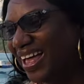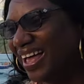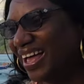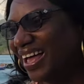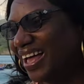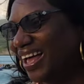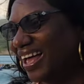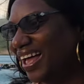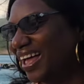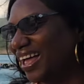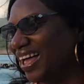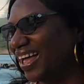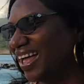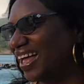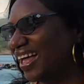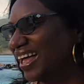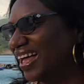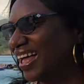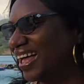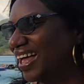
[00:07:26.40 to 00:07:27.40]

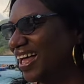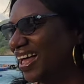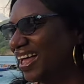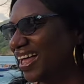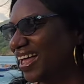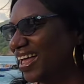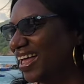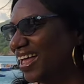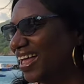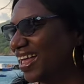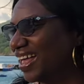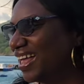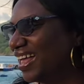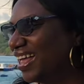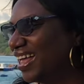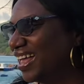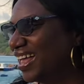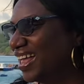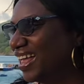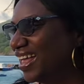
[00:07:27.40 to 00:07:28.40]

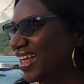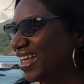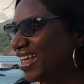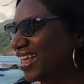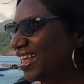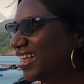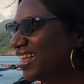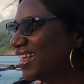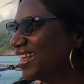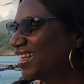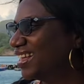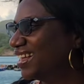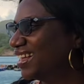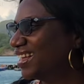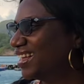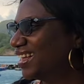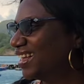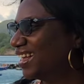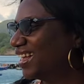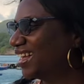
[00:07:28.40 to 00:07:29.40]

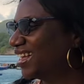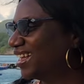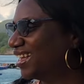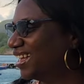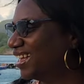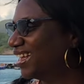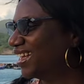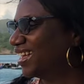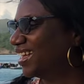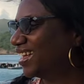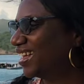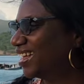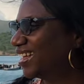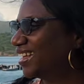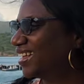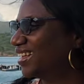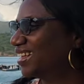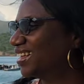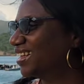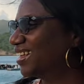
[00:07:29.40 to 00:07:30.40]

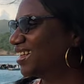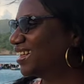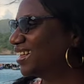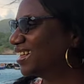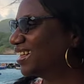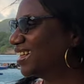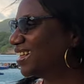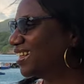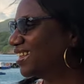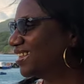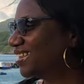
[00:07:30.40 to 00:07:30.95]
(silent)